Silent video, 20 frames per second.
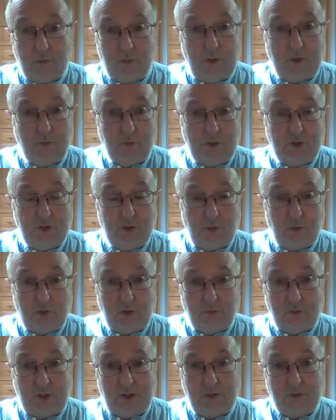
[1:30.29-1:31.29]
when we talk
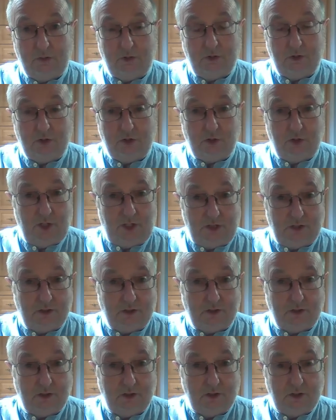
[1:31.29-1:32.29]
about
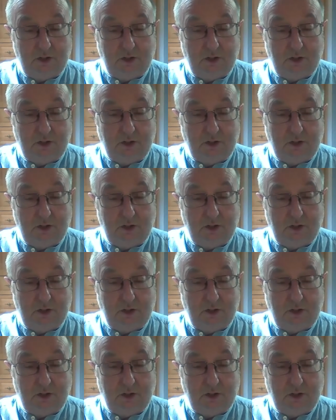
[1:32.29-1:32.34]
stress.